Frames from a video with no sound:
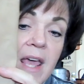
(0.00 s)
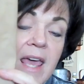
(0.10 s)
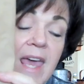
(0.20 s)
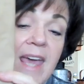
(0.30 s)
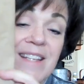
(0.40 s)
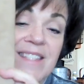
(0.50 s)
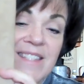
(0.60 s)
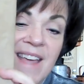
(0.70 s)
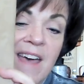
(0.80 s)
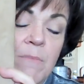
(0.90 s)

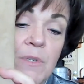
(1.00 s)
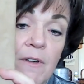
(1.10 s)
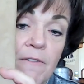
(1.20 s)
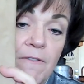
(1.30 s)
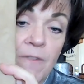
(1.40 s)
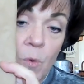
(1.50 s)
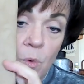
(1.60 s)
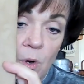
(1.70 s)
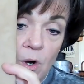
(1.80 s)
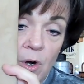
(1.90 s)
except
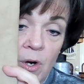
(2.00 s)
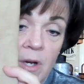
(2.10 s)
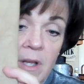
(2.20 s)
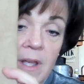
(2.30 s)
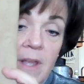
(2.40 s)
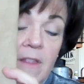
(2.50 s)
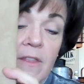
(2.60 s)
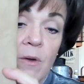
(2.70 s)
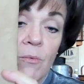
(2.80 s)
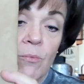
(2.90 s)
for
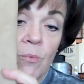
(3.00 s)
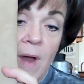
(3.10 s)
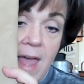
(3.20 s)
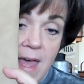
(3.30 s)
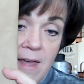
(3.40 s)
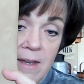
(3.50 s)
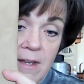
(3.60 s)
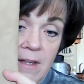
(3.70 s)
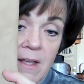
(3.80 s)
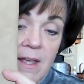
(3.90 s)
the red.
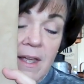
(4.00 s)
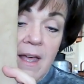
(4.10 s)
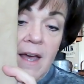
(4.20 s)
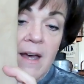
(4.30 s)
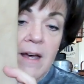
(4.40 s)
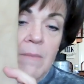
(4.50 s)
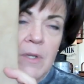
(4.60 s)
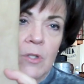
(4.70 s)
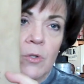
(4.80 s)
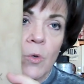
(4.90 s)

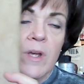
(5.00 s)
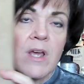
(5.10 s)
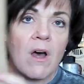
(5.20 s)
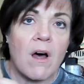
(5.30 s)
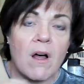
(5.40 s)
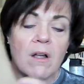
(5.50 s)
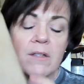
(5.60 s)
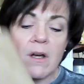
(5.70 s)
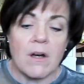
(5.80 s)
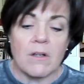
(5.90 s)
Lori
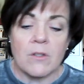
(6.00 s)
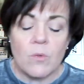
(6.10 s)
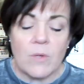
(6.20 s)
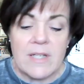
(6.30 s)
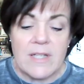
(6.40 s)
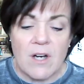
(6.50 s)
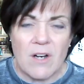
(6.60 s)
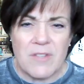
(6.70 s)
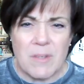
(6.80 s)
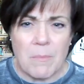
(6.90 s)
did
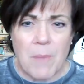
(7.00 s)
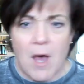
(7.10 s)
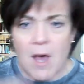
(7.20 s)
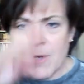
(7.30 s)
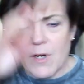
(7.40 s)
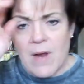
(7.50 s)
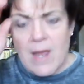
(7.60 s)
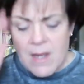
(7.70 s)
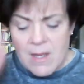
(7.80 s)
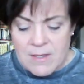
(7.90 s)
hers in
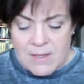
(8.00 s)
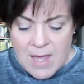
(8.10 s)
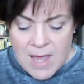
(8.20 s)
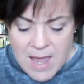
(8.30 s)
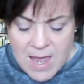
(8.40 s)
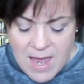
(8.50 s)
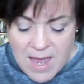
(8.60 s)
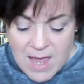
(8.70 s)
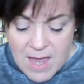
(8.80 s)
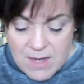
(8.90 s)
pomegranate,
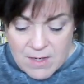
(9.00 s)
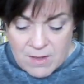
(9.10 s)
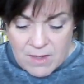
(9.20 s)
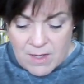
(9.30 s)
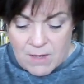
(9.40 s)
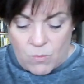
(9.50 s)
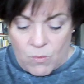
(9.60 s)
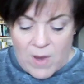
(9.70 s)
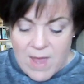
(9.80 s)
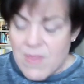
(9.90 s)
and the
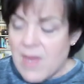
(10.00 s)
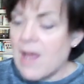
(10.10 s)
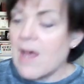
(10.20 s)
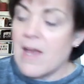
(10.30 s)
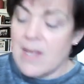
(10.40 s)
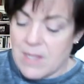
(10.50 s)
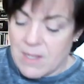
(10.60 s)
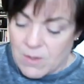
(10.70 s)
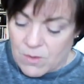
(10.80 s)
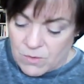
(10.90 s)
red that I
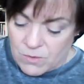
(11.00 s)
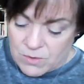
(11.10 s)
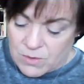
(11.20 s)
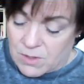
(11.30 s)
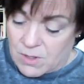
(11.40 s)
used,